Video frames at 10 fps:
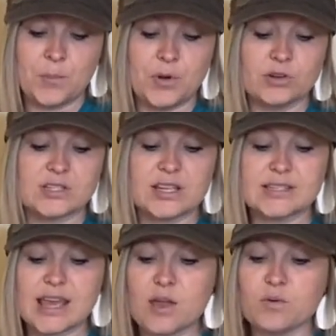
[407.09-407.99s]
But
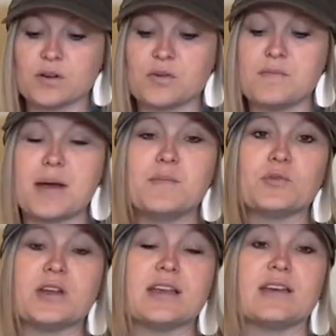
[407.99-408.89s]
today we're
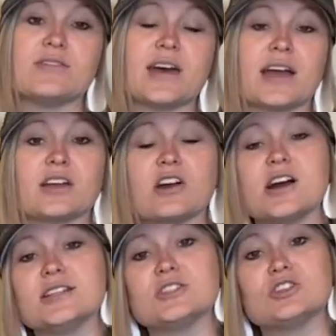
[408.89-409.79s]
remembering that
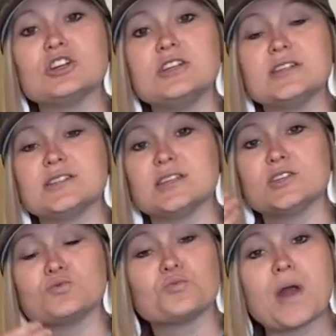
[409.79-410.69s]
God's goodness
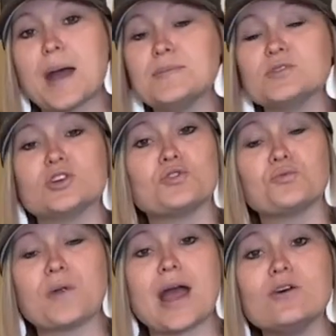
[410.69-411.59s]
is wrapped
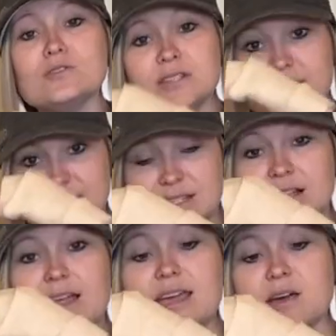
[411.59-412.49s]
around us
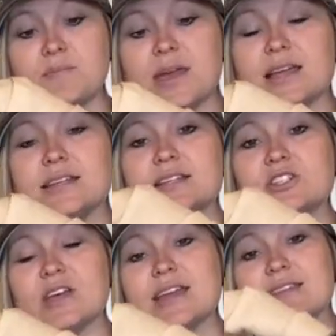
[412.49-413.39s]
like a
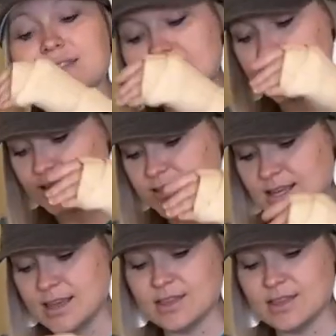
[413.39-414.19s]
bandage like this.